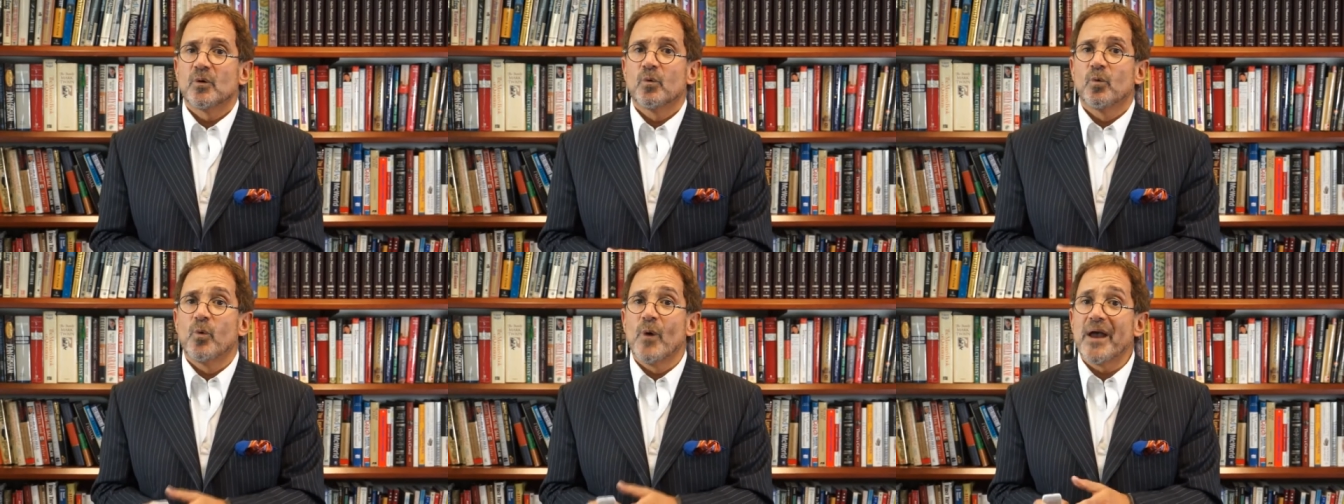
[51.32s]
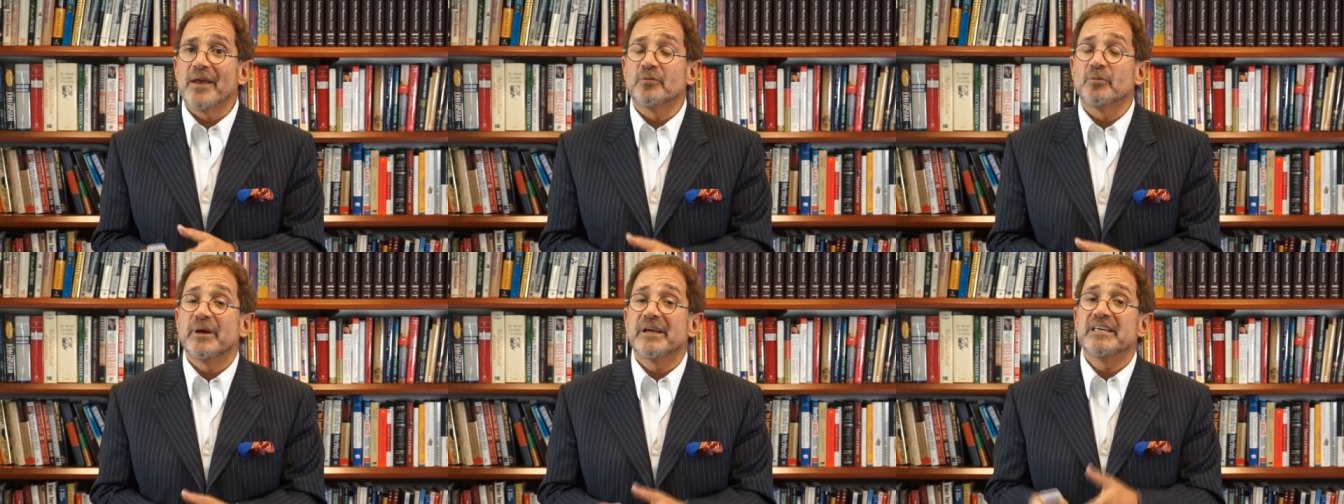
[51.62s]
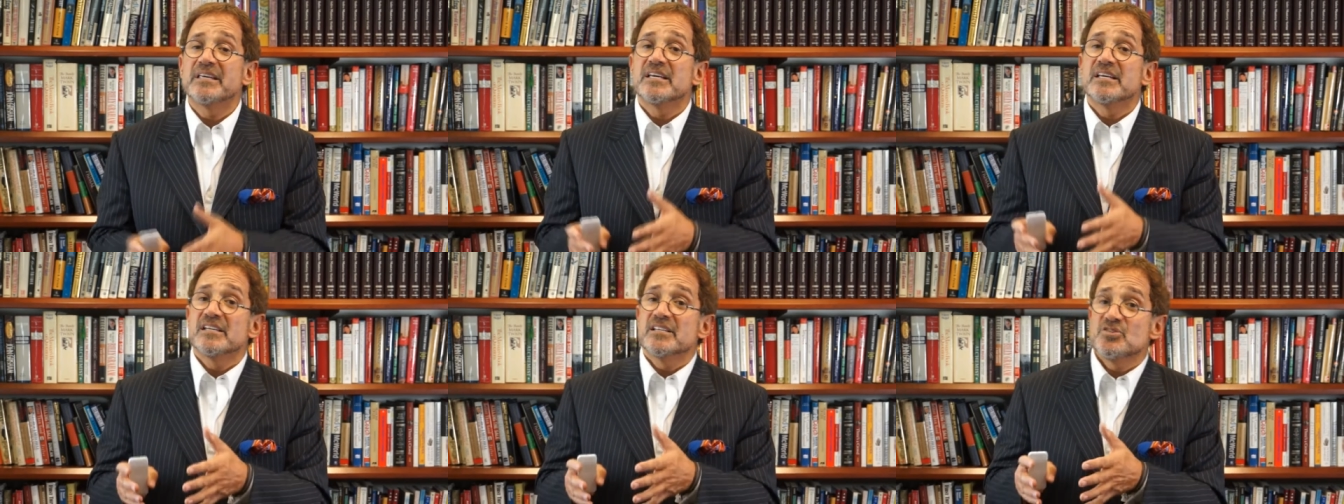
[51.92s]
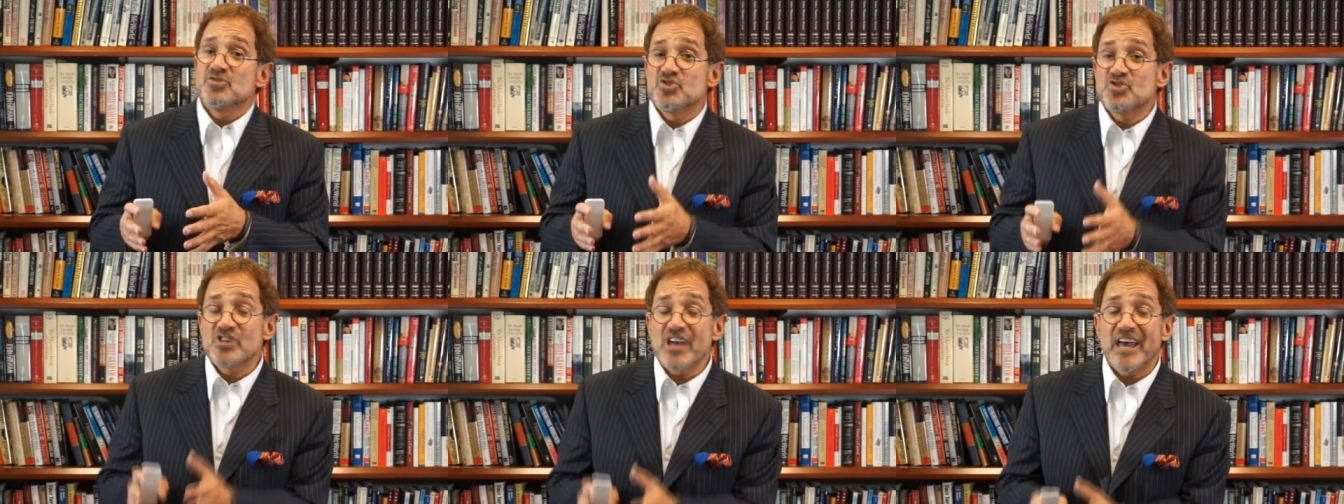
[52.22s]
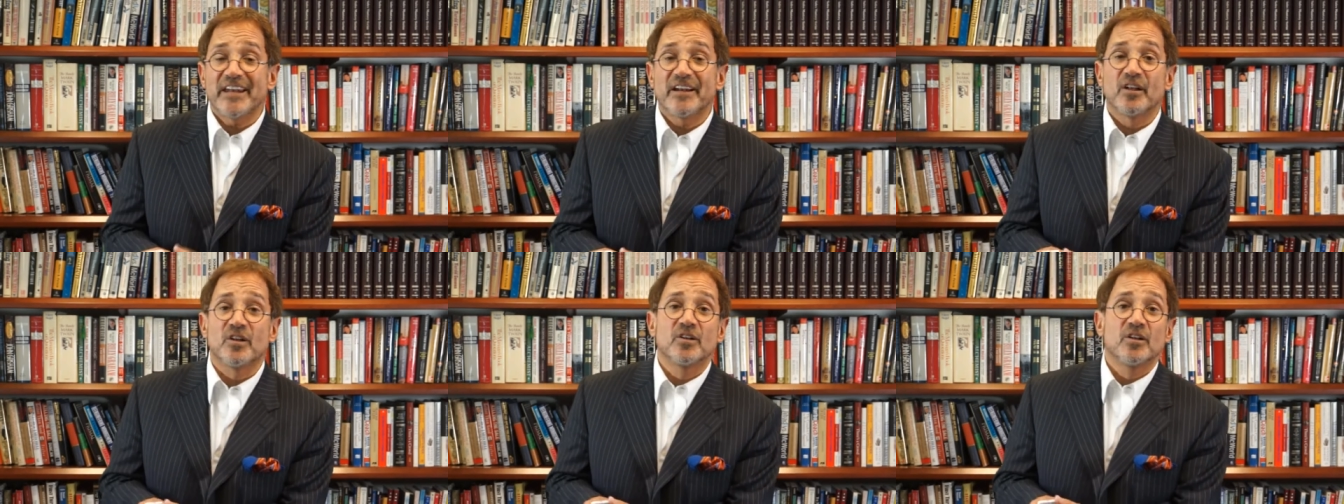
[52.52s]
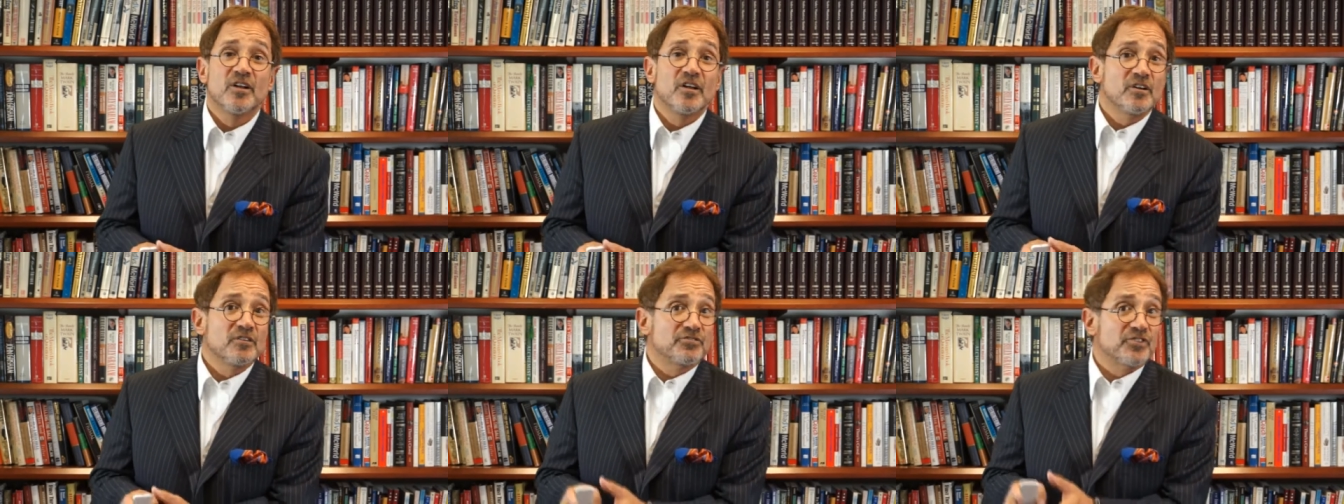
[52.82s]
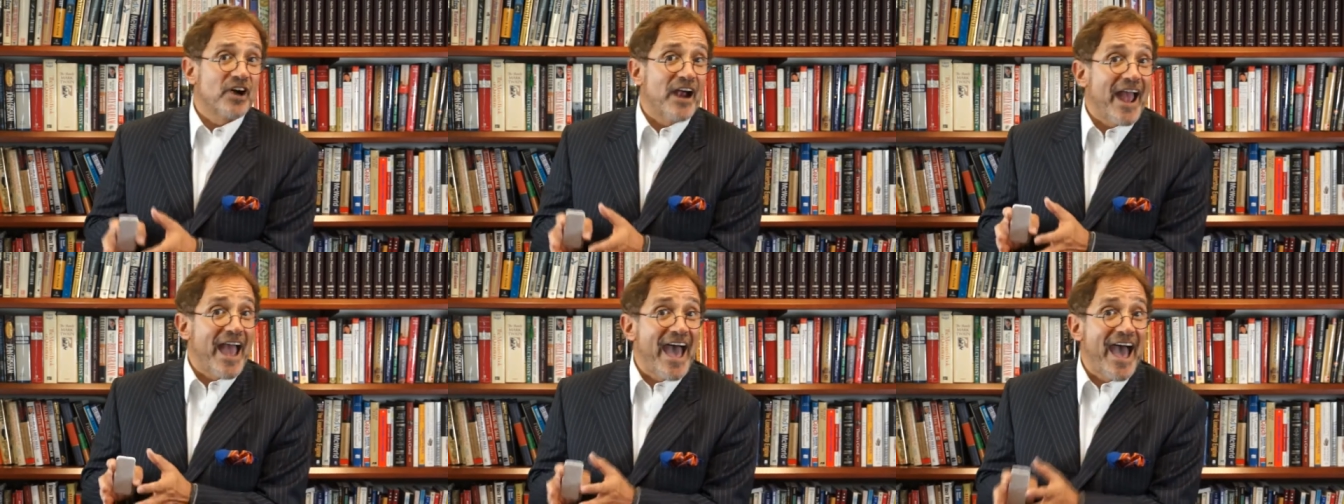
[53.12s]
when we settle
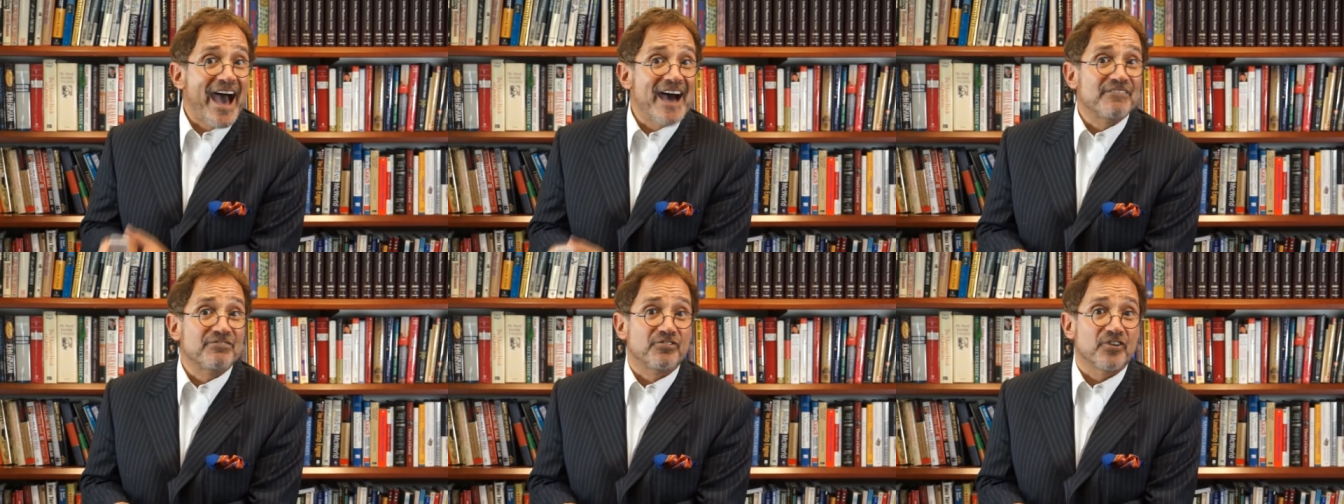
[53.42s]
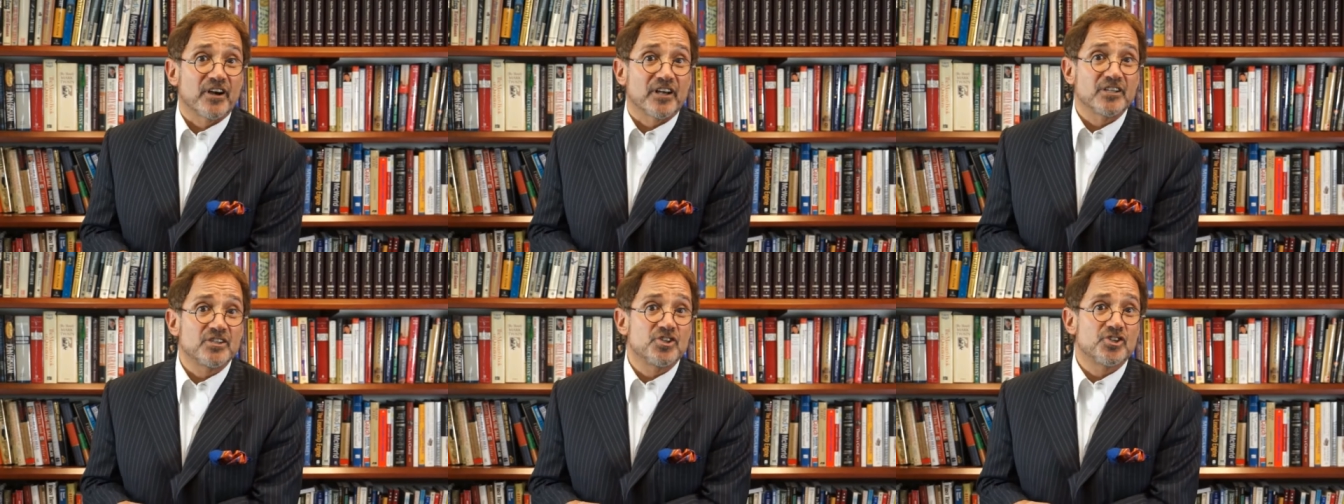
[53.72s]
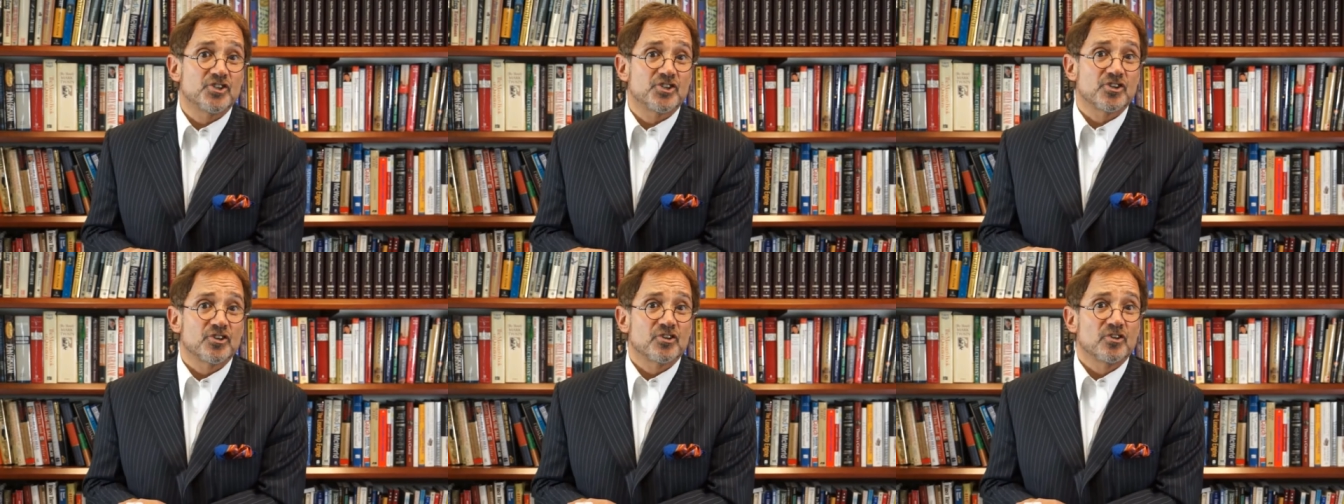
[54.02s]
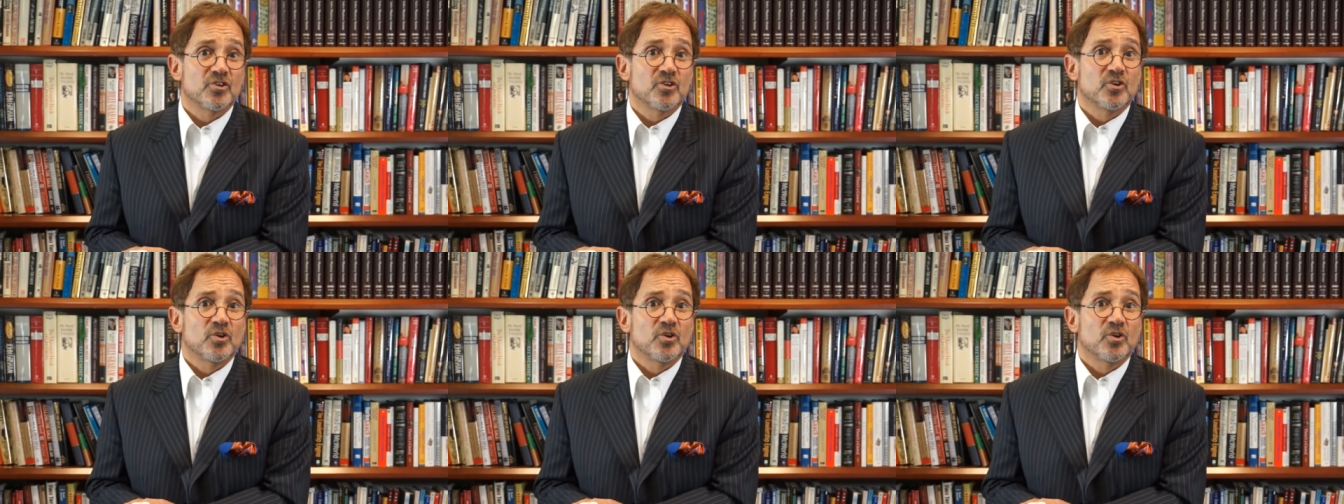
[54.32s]
for average,